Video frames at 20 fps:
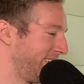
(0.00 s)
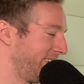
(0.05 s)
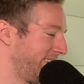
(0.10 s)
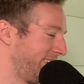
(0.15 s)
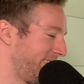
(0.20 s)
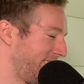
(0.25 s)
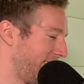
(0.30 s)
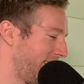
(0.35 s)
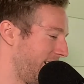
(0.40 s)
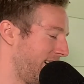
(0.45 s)

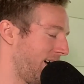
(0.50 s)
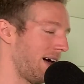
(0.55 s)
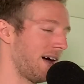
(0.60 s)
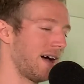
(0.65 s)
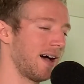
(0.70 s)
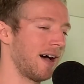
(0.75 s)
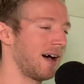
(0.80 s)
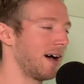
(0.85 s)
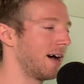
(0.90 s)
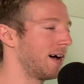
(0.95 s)
Nice.
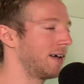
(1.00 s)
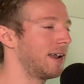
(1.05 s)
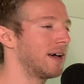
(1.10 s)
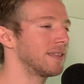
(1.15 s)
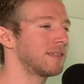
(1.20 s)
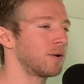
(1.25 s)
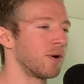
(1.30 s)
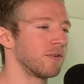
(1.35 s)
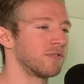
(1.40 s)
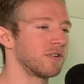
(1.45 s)
Uh, now
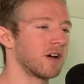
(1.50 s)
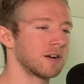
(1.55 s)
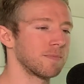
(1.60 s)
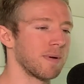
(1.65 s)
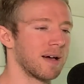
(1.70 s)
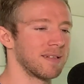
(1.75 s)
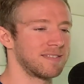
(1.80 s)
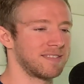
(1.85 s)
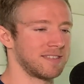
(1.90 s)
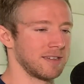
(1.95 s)
that we've talked
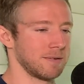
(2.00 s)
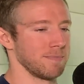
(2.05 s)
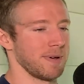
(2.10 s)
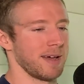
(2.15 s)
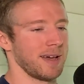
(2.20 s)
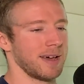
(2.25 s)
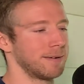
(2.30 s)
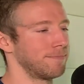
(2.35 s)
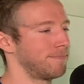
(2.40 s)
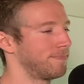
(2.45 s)
about
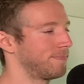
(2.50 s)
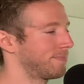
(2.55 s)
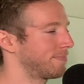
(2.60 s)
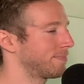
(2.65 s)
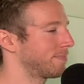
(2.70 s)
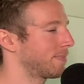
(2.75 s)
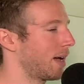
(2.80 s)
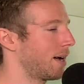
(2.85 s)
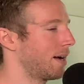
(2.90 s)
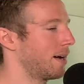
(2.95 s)
Sinbad,
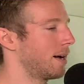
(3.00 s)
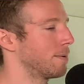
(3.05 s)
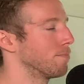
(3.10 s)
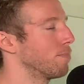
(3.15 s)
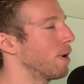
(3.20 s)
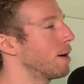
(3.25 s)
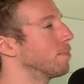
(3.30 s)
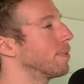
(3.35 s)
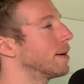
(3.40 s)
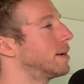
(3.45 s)
uh,
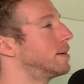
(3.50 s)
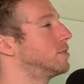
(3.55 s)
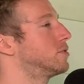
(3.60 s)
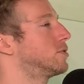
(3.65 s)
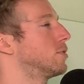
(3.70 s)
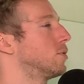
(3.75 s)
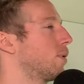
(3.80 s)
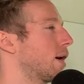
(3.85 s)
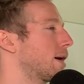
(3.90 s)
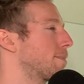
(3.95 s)
Brian, Brian, do you
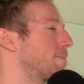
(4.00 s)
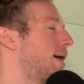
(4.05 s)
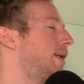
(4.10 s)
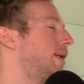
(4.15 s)
still recommend